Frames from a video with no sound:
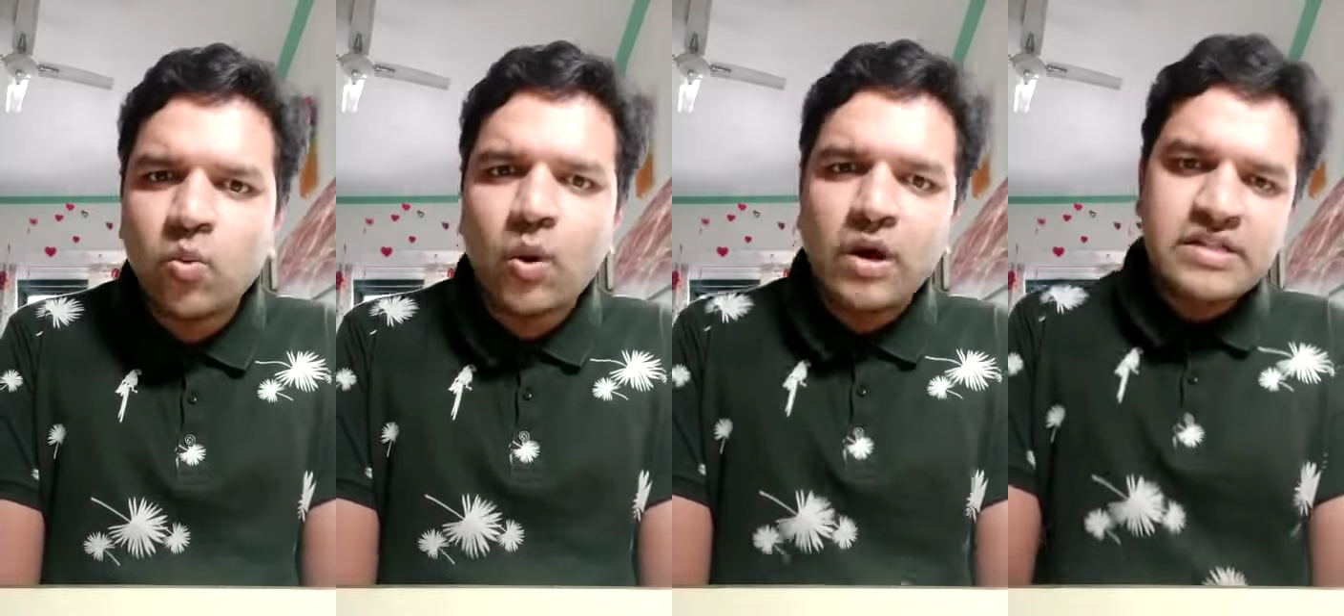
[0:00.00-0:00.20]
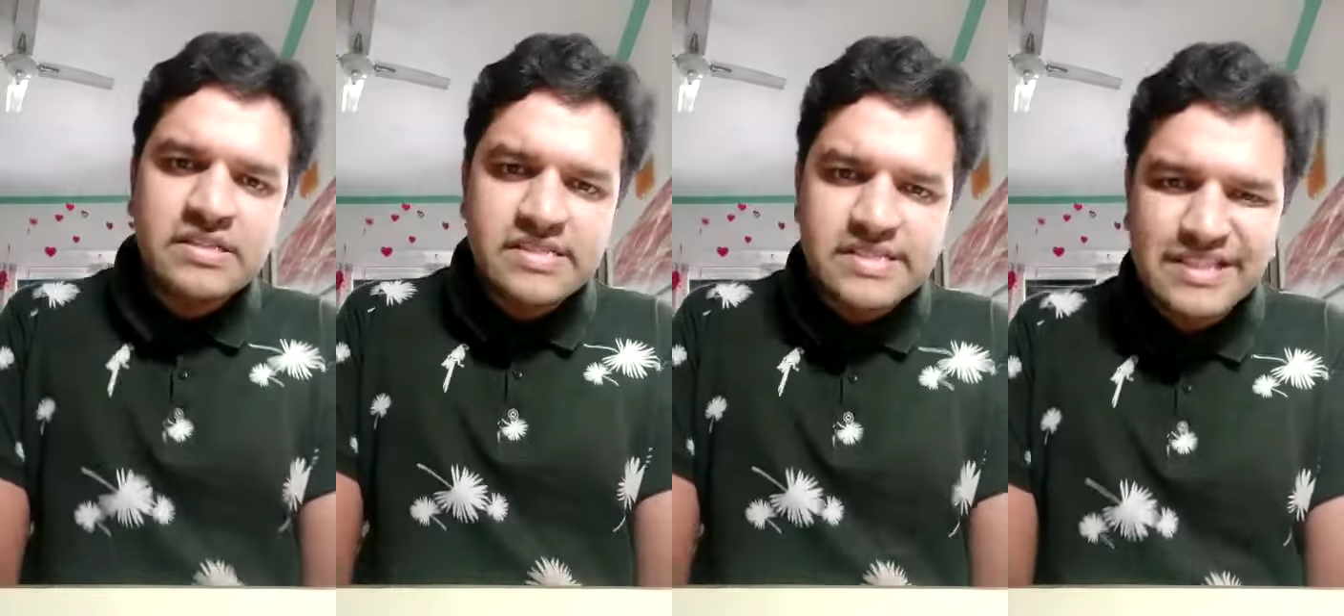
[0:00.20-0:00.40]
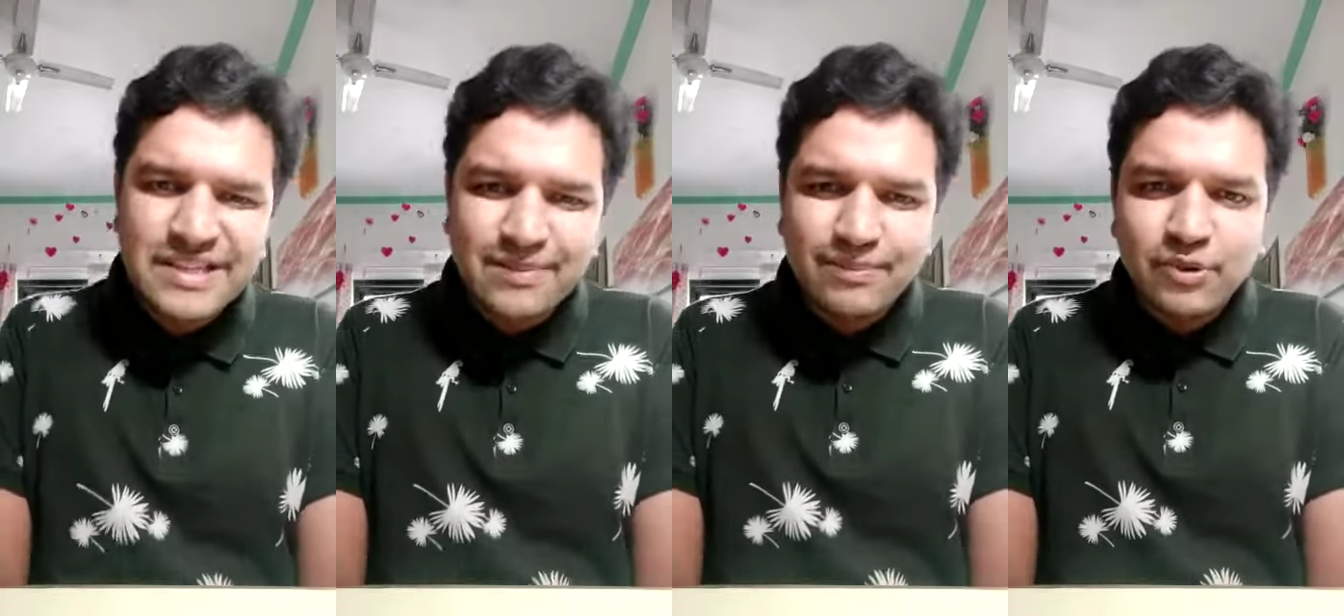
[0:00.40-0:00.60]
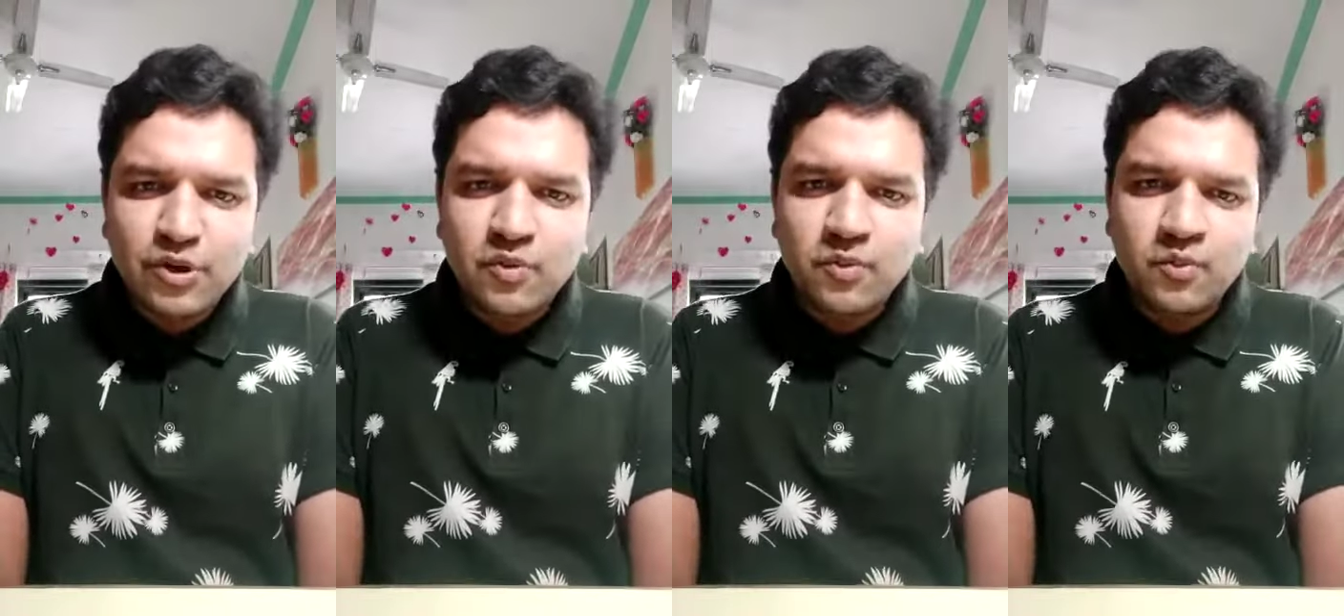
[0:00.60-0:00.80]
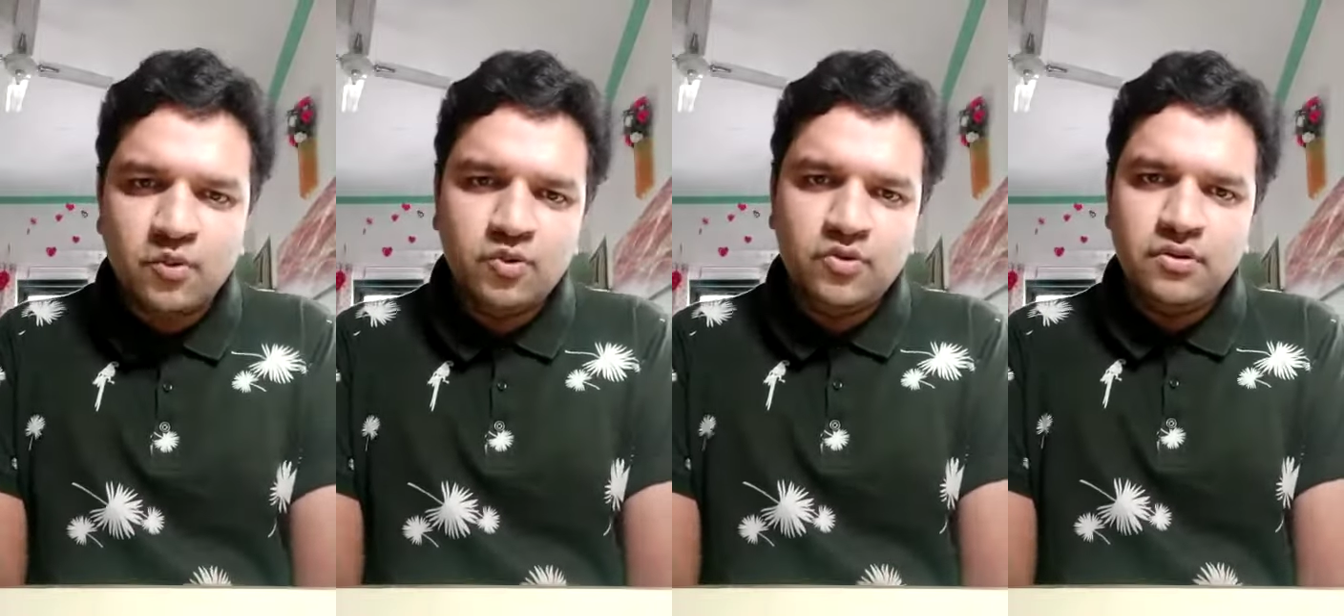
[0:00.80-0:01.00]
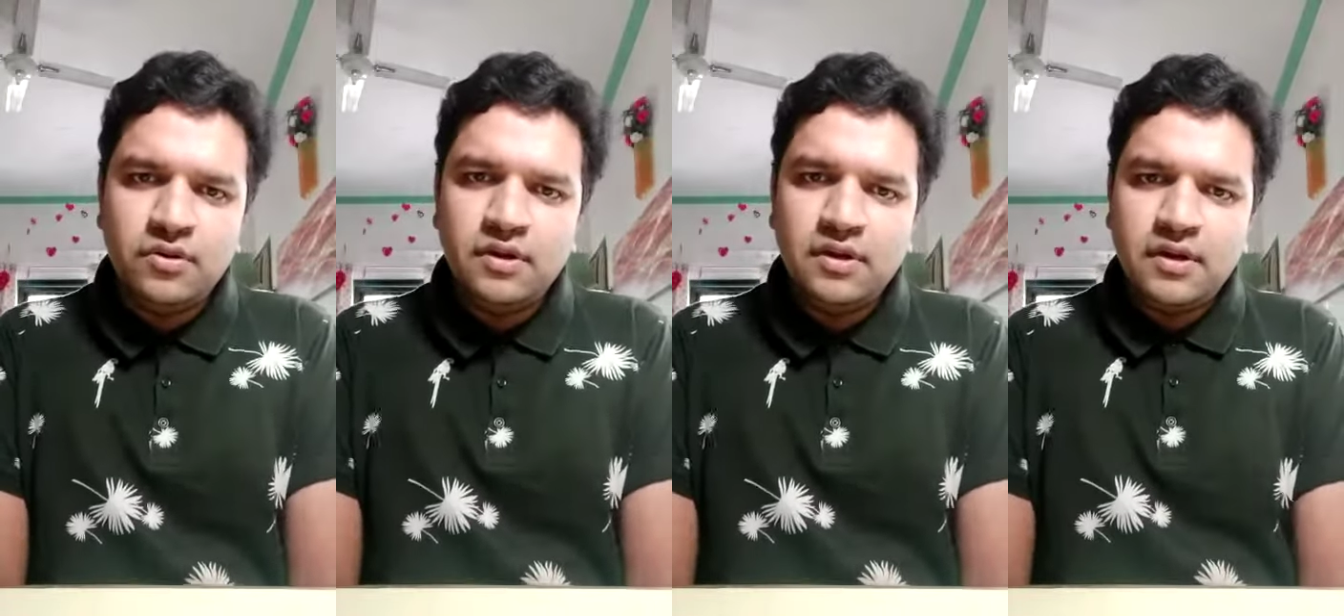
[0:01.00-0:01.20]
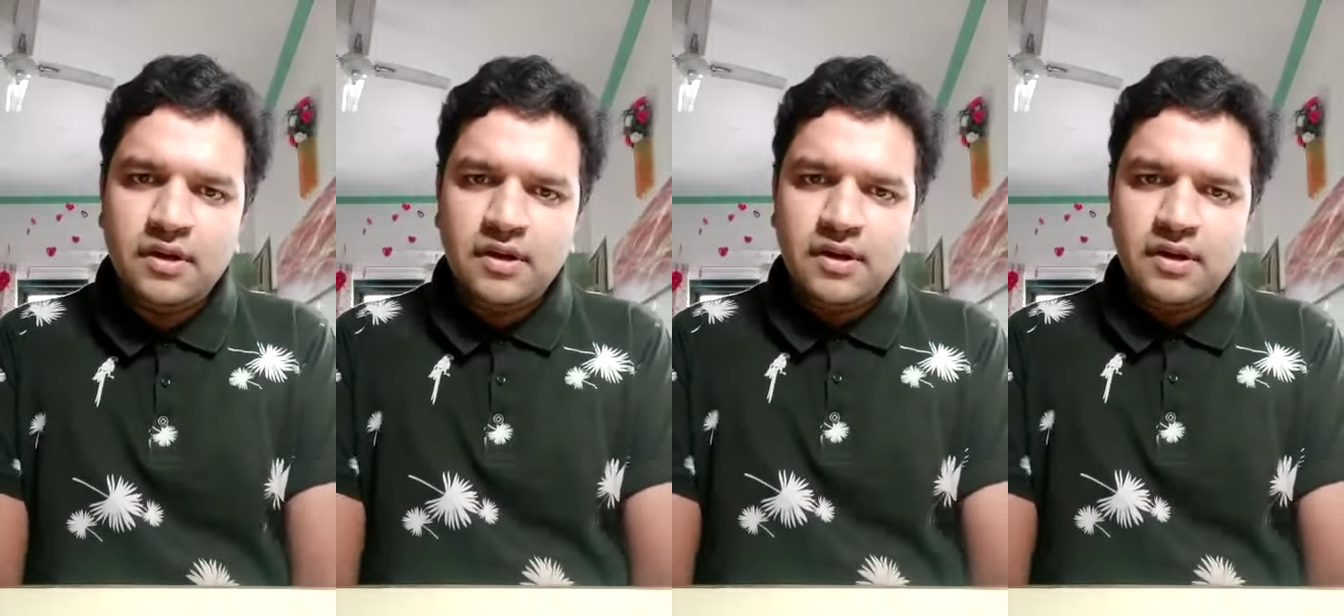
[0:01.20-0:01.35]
once in a blue moon,